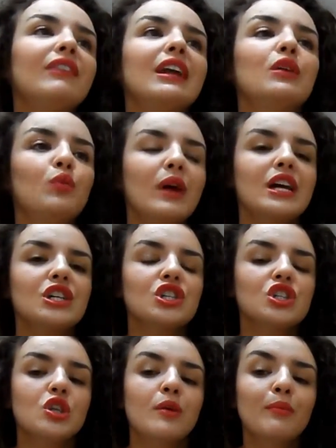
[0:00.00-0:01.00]
really
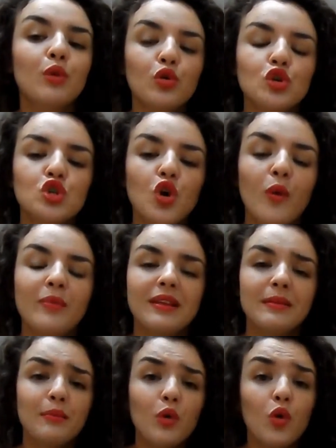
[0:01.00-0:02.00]
wish that more shops
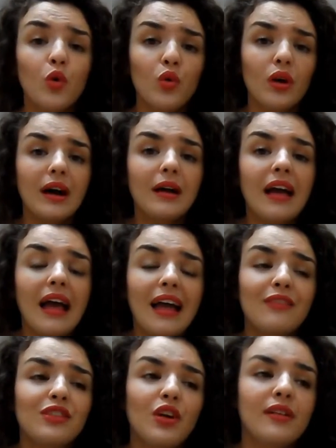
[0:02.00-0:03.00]
and more
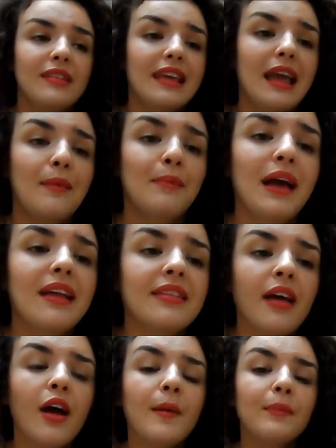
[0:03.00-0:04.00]
advertising campaigns